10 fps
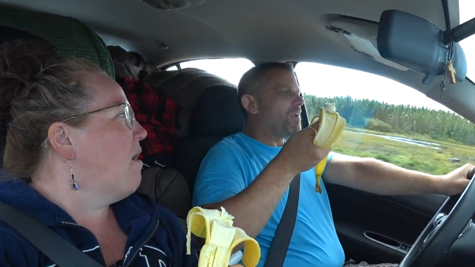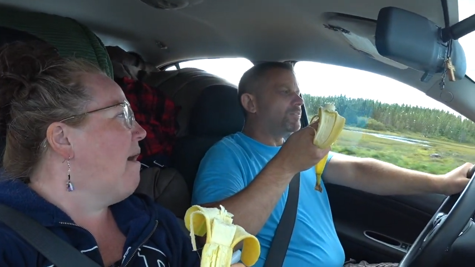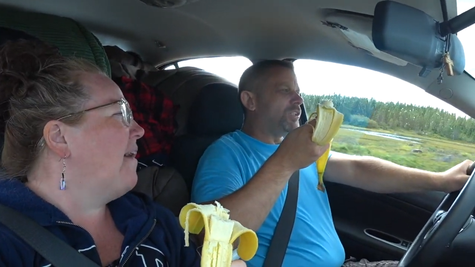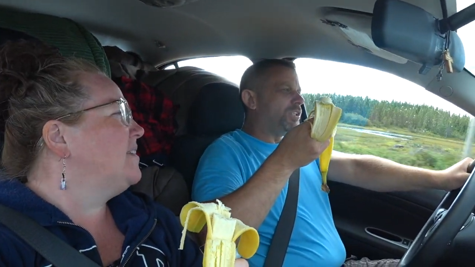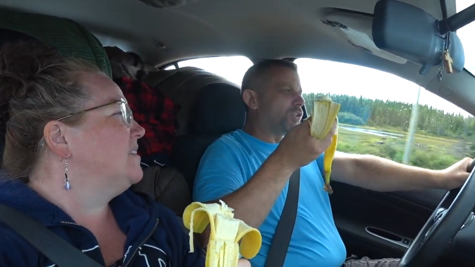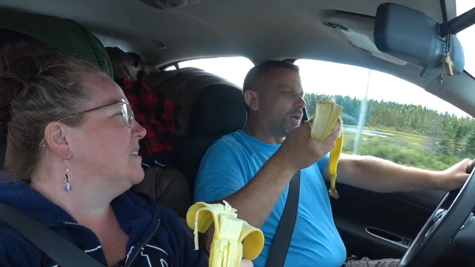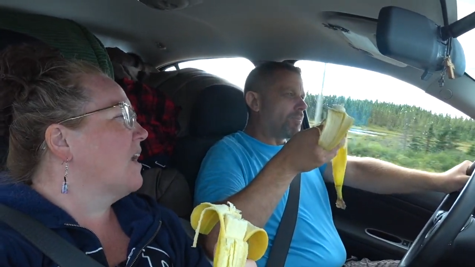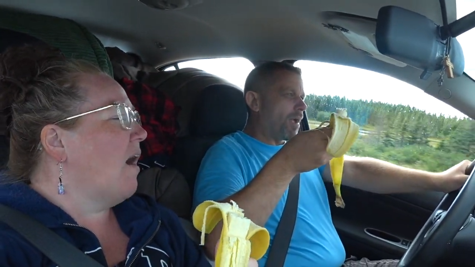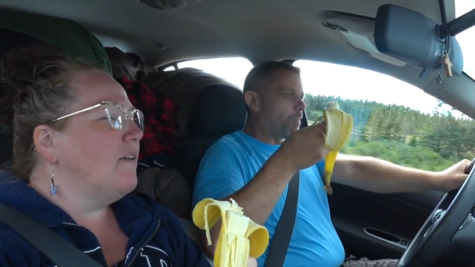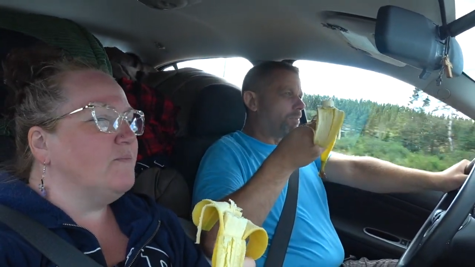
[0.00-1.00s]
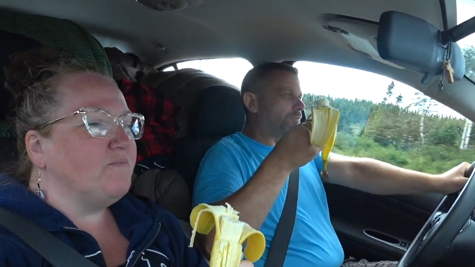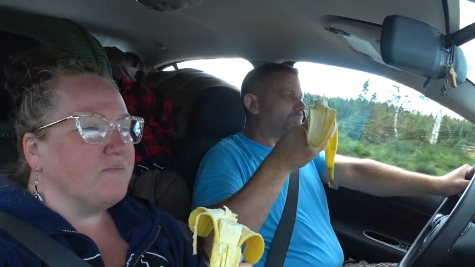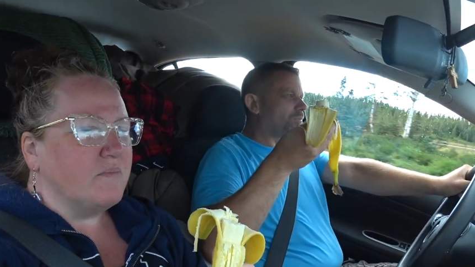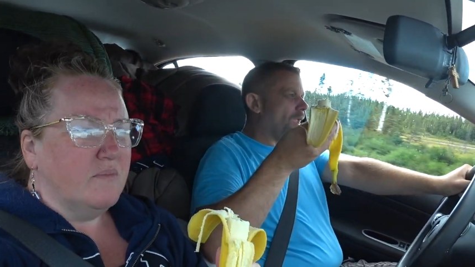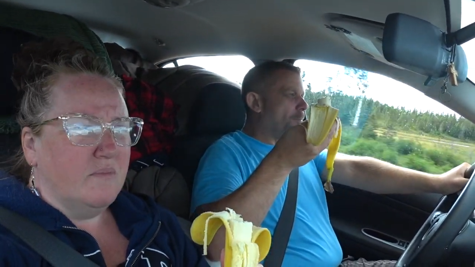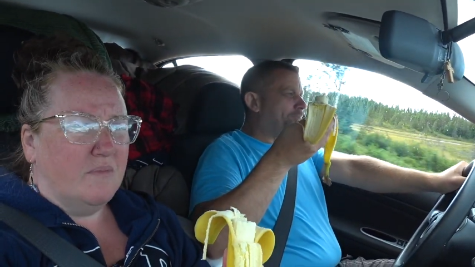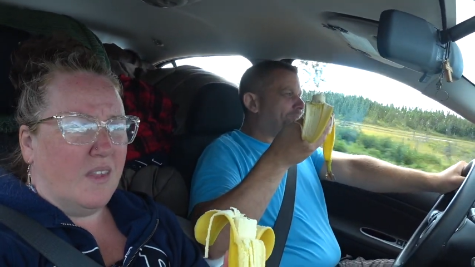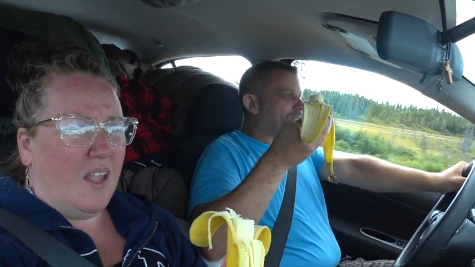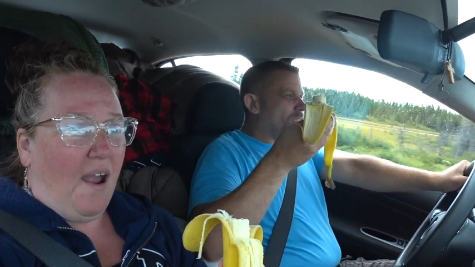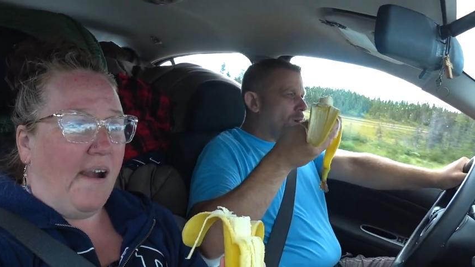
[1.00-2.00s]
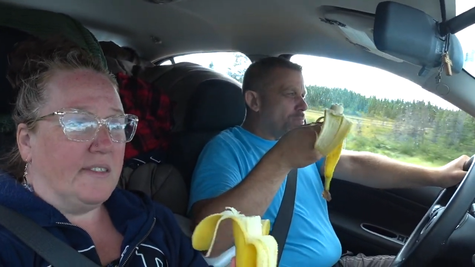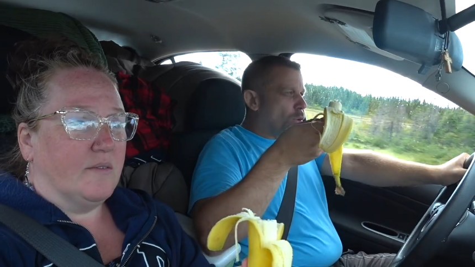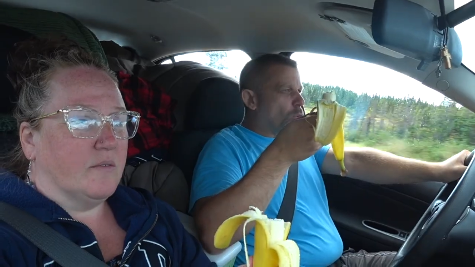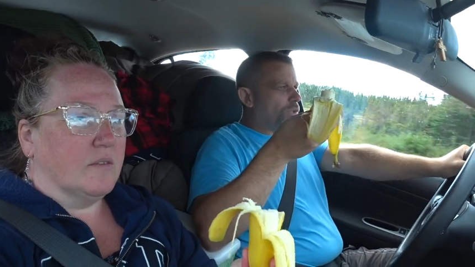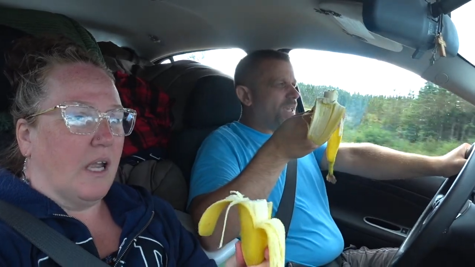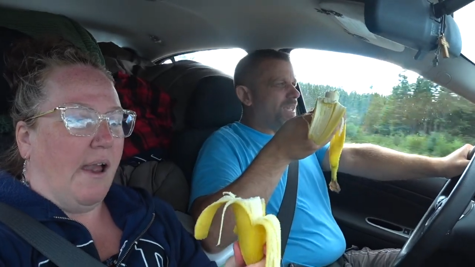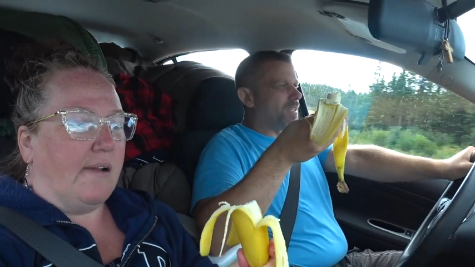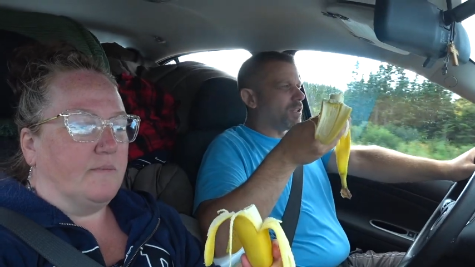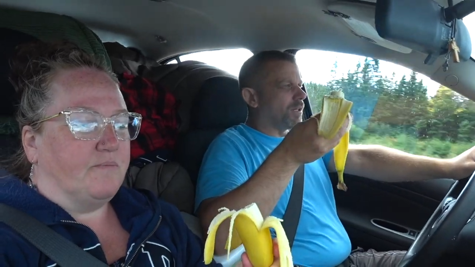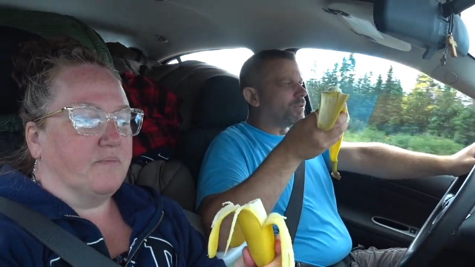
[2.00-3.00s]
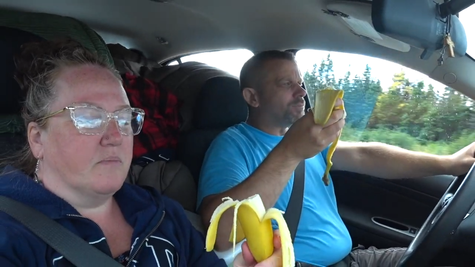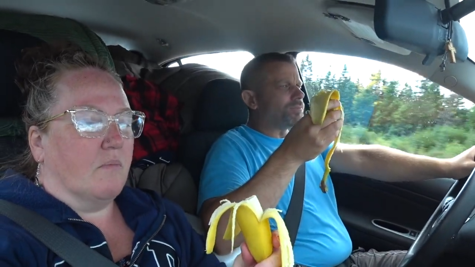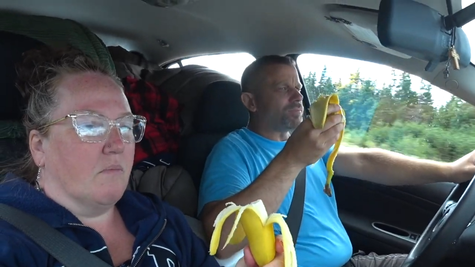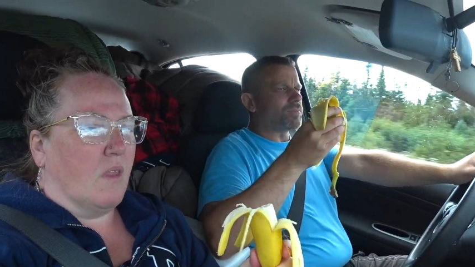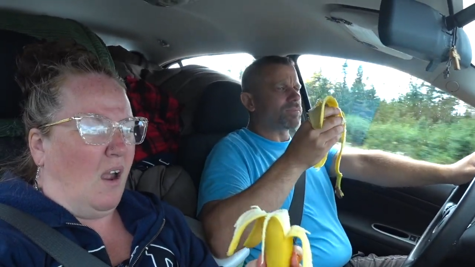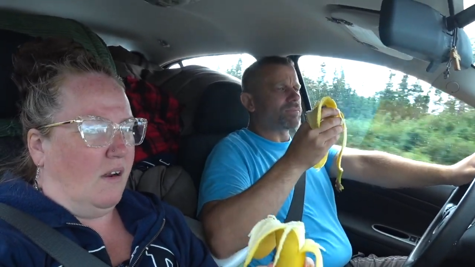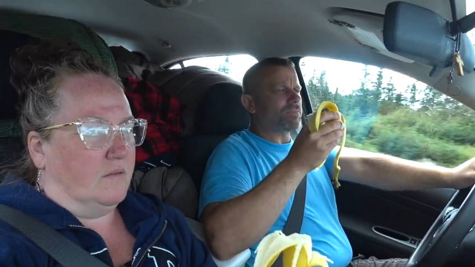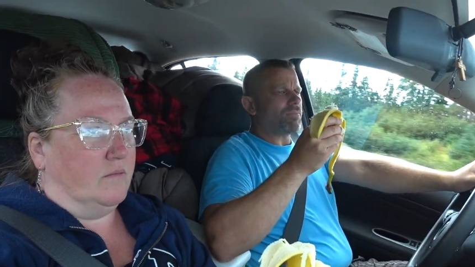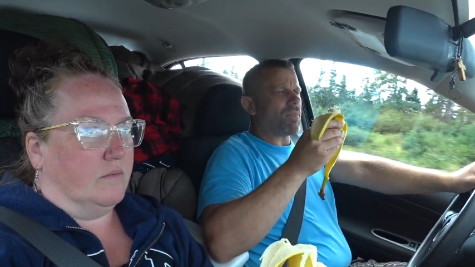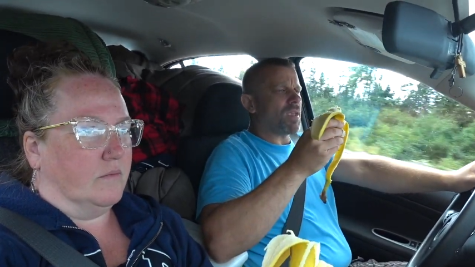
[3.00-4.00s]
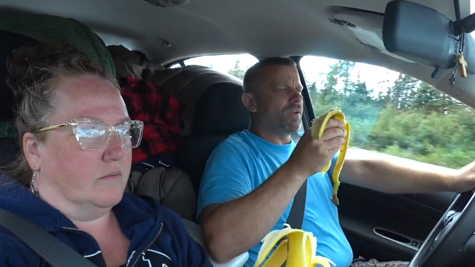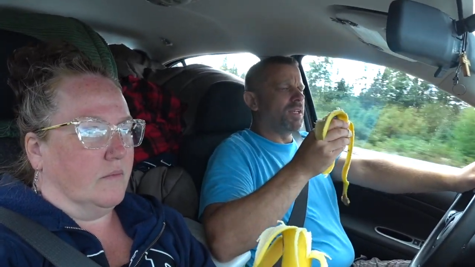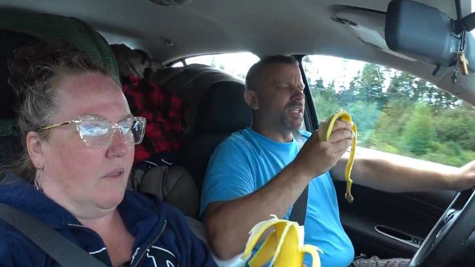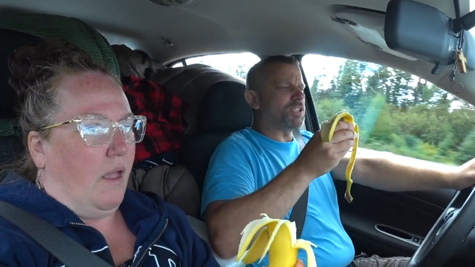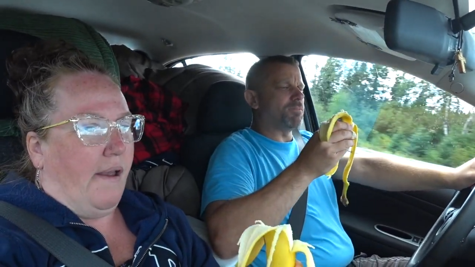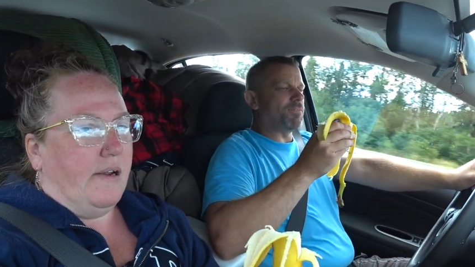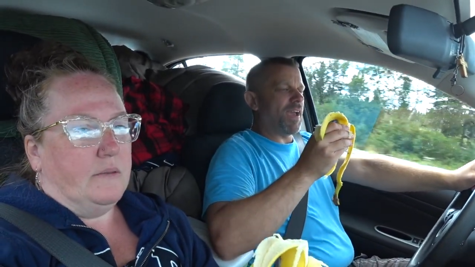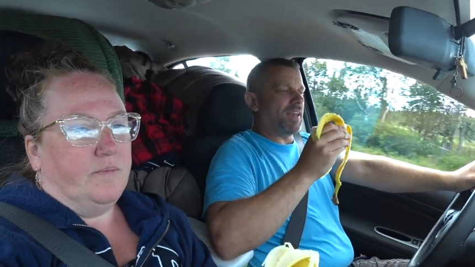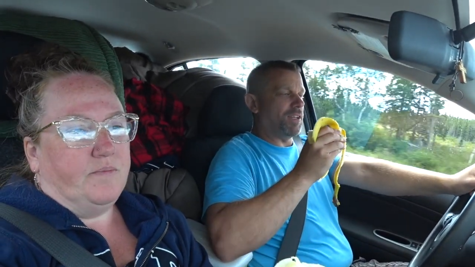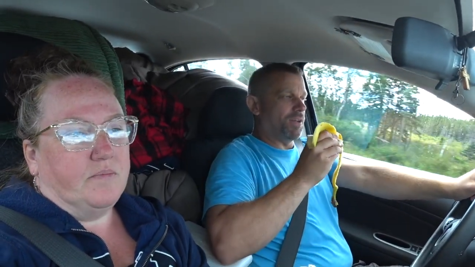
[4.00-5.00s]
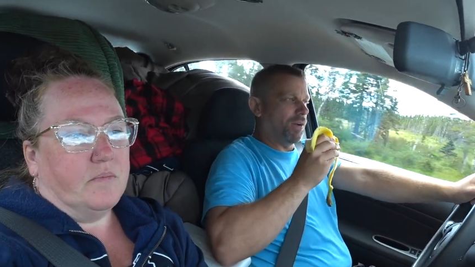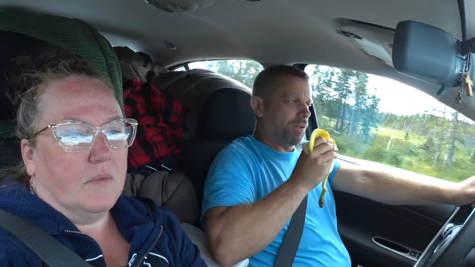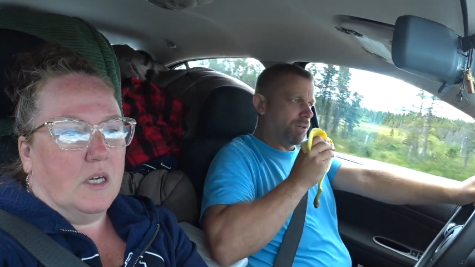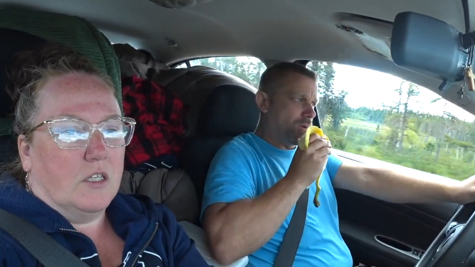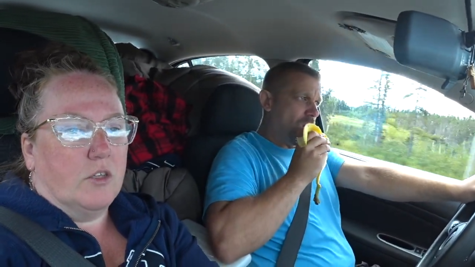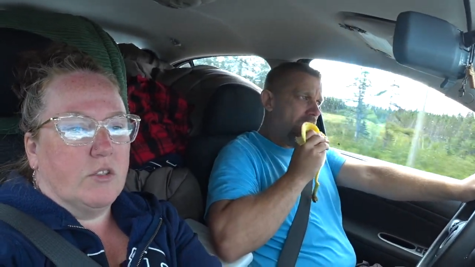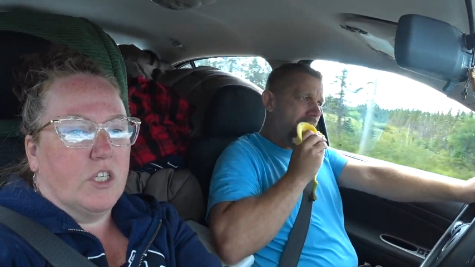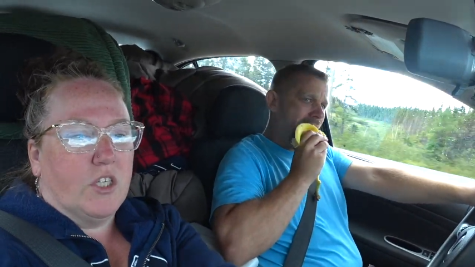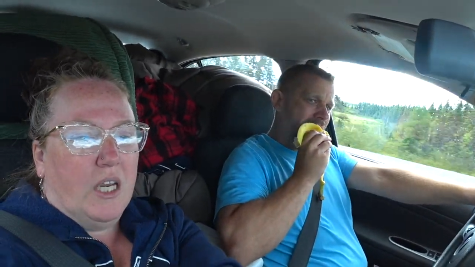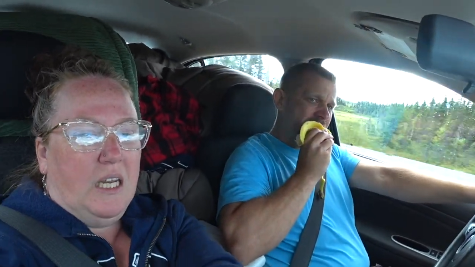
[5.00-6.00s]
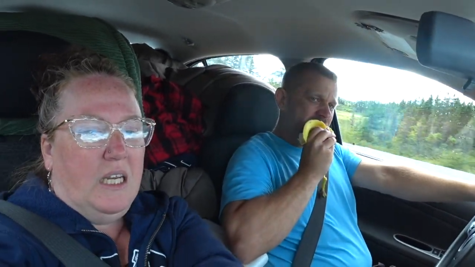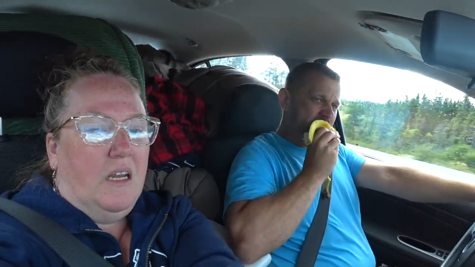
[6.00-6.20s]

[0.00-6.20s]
Speaker 1: needs some uh, protein, you know? eat some fat, you know, too. You said
Speaker 2: you can't eat